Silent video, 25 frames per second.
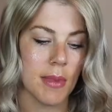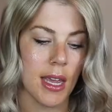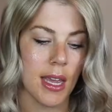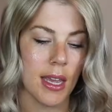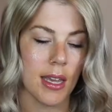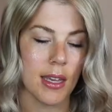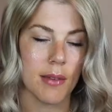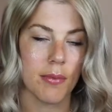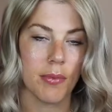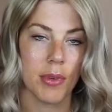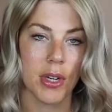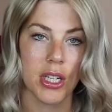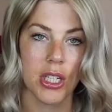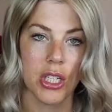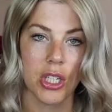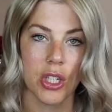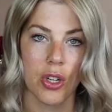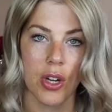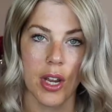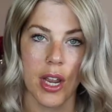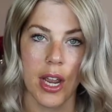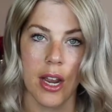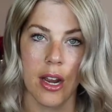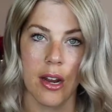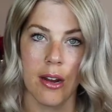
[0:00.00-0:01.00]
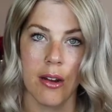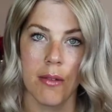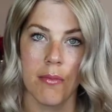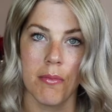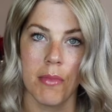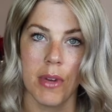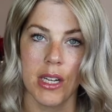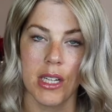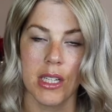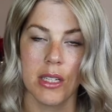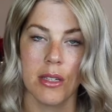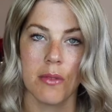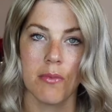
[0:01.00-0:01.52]
make brushing your hair
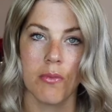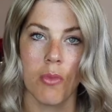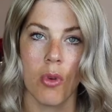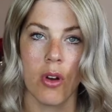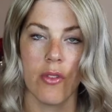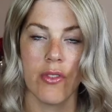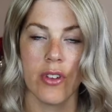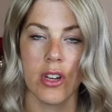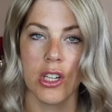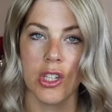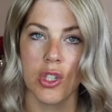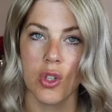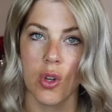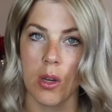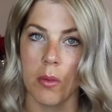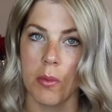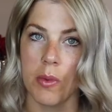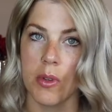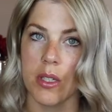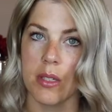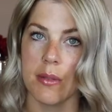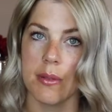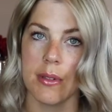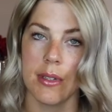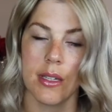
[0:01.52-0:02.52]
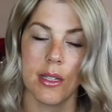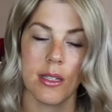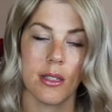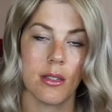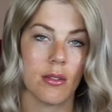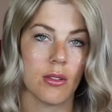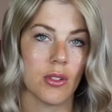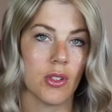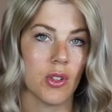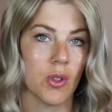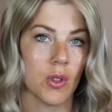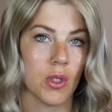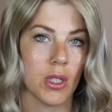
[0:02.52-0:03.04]
much more of an enjoyable experience.
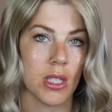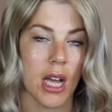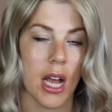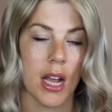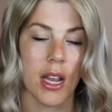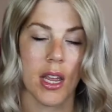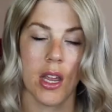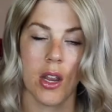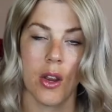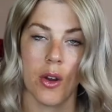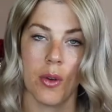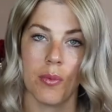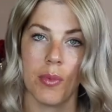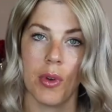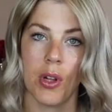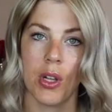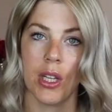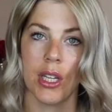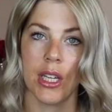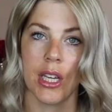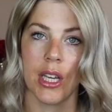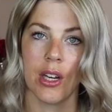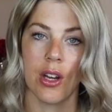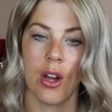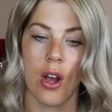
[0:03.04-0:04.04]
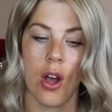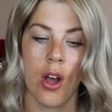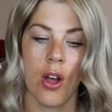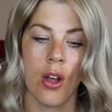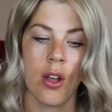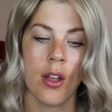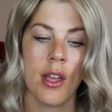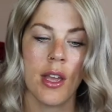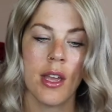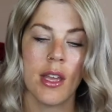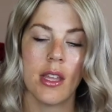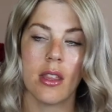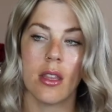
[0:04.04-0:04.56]
There's no tugging or pulling at
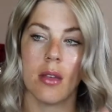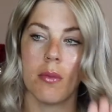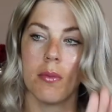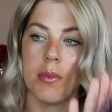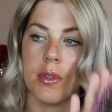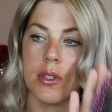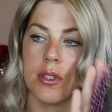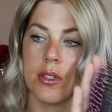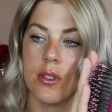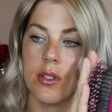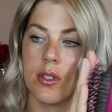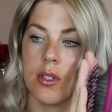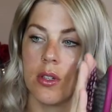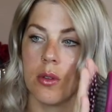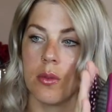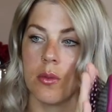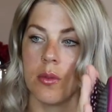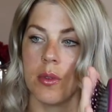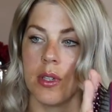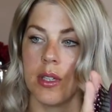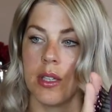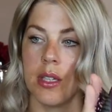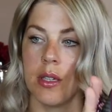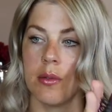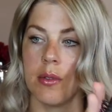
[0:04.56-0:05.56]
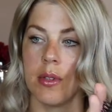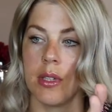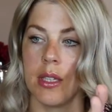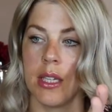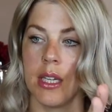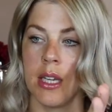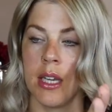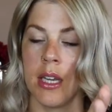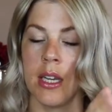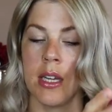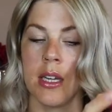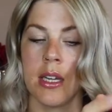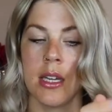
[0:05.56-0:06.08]
all. The bristles are really,
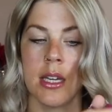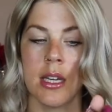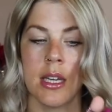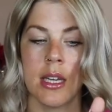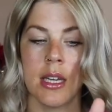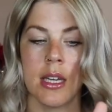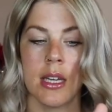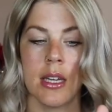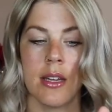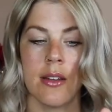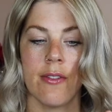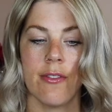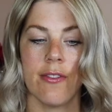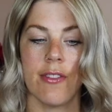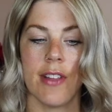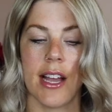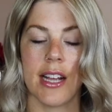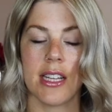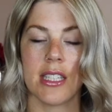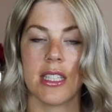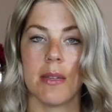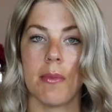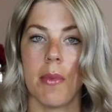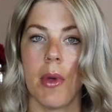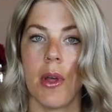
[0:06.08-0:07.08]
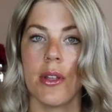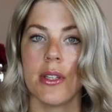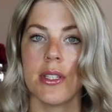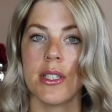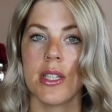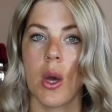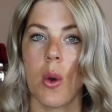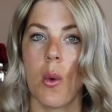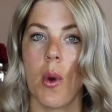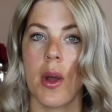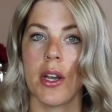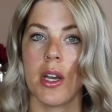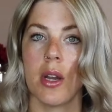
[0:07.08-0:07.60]
really flexible
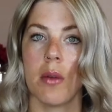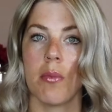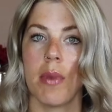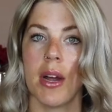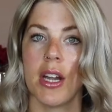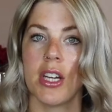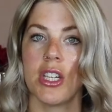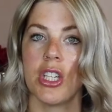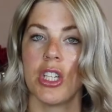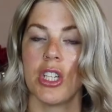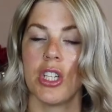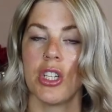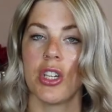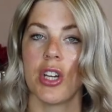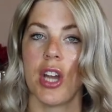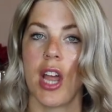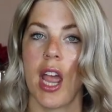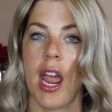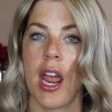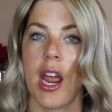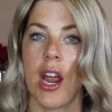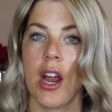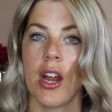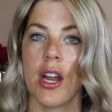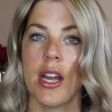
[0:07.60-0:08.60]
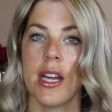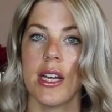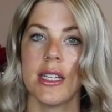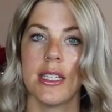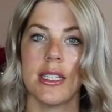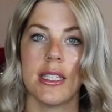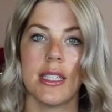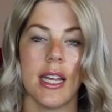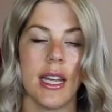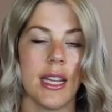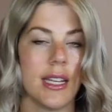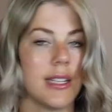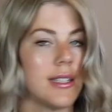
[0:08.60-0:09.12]
so when you're brushing your hair it,
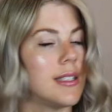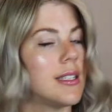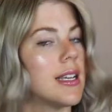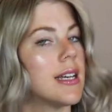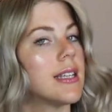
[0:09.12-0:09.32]
it